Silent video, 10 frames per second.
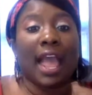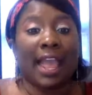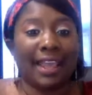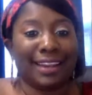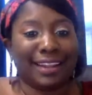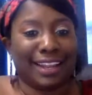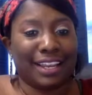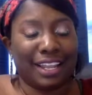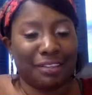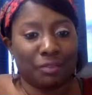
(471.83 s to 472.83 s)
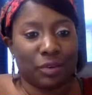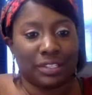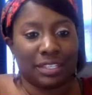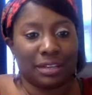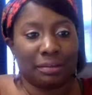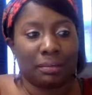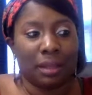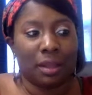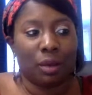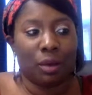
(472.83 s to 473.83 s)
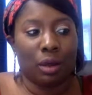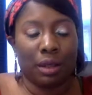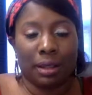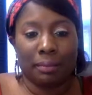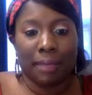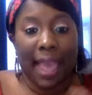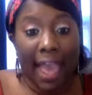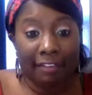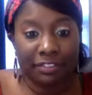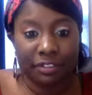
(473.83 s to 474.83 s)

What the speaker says: and it can invoice them after